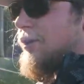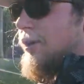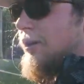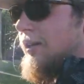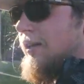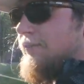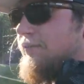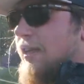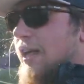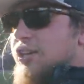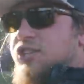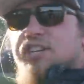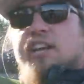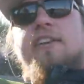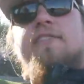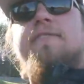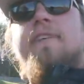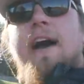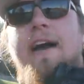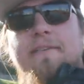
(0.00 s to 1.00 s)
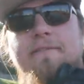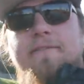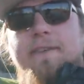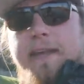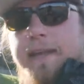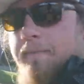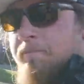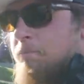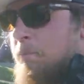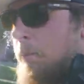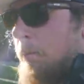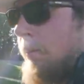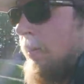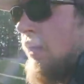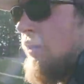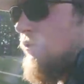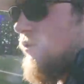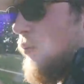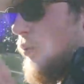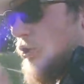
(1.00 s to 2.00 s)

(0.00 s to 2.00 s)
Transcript: gonna lift that jig 5 feet. So